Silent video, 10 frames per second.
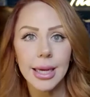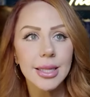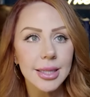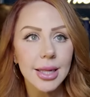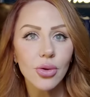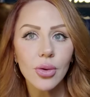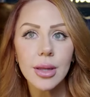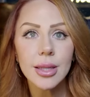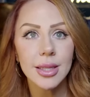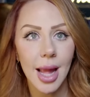he's
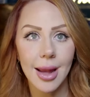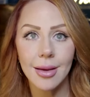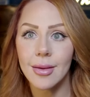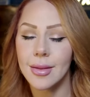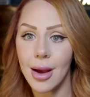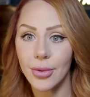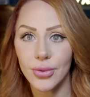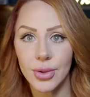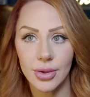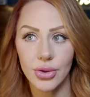essentially saying that the
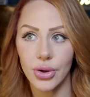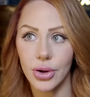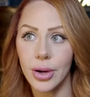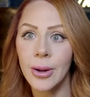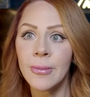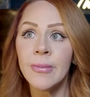other sister